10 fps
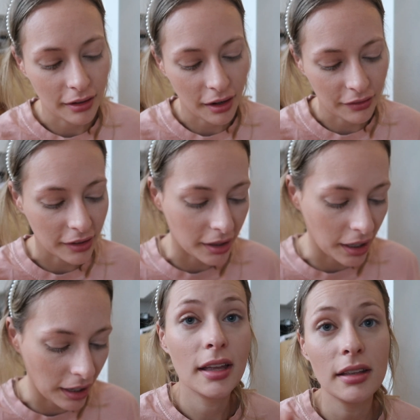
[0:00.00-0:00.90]
not
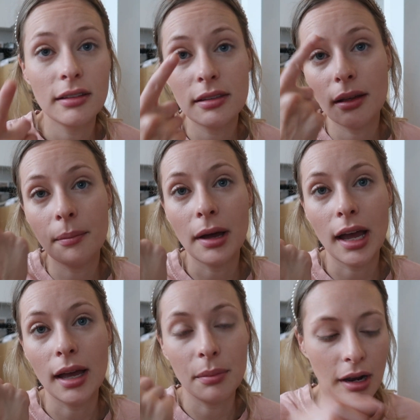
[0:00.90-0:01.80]
really, is
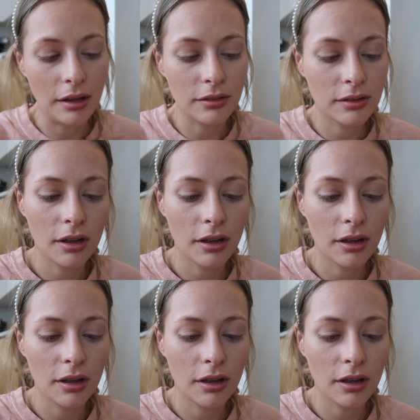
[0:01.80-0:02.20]
my eyebrows.